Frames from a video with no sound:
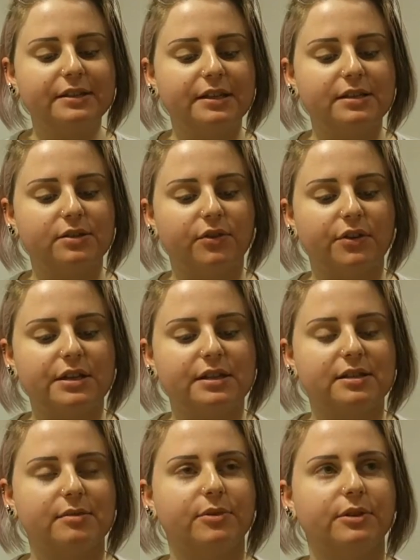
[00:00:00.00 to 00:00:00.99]
Tastes very
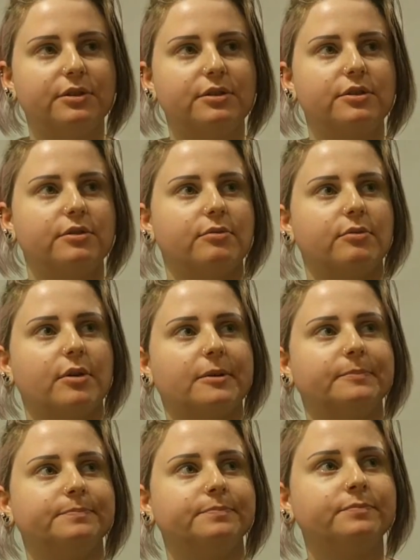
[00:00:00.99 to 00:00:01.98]
similar to
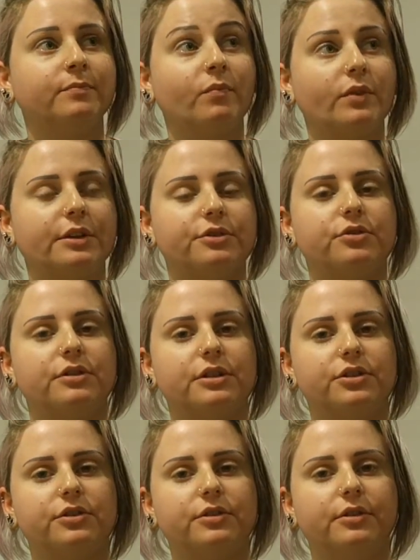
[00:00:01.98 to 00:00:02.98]
a
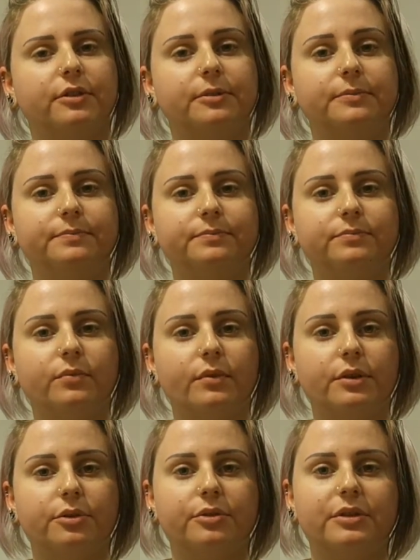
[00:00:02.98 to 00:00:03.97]
traditional
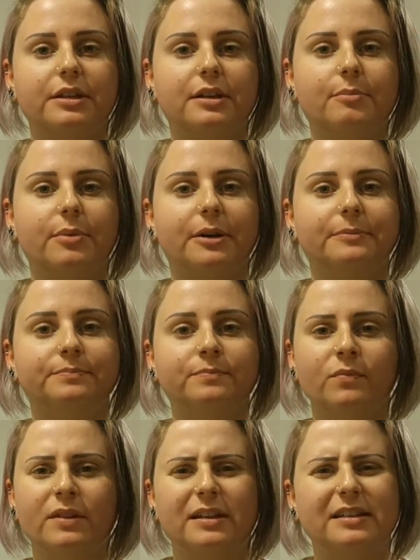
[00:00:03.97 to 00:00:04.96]
tortilla, but
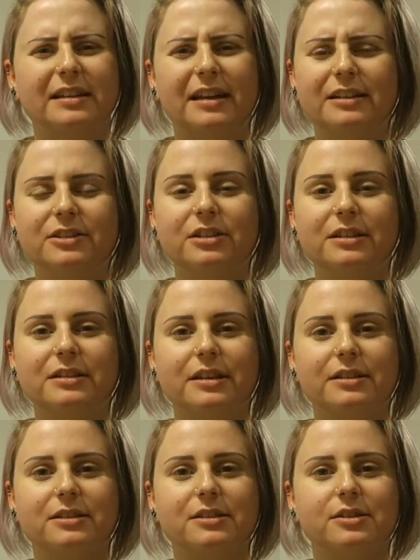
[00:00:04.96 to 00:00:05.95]
it honestly
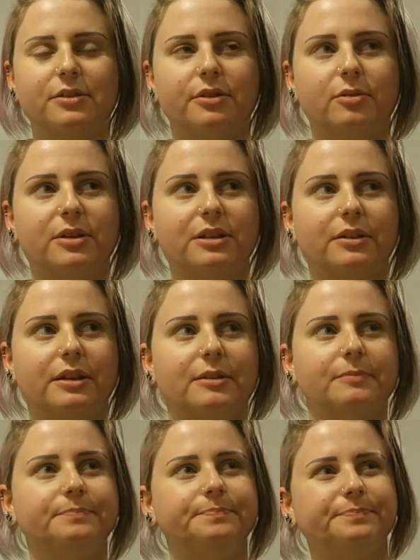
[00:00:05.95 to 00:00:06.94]
tastes a little bit
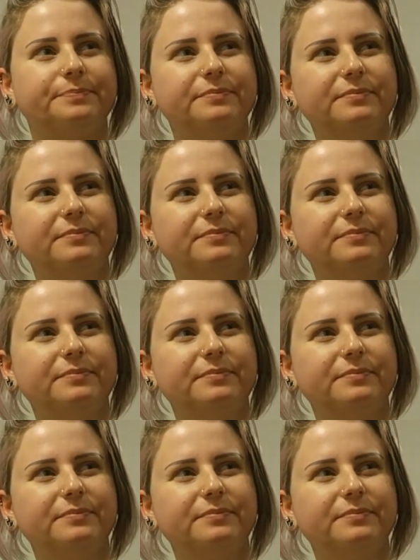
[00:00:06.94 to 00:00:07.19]
like, I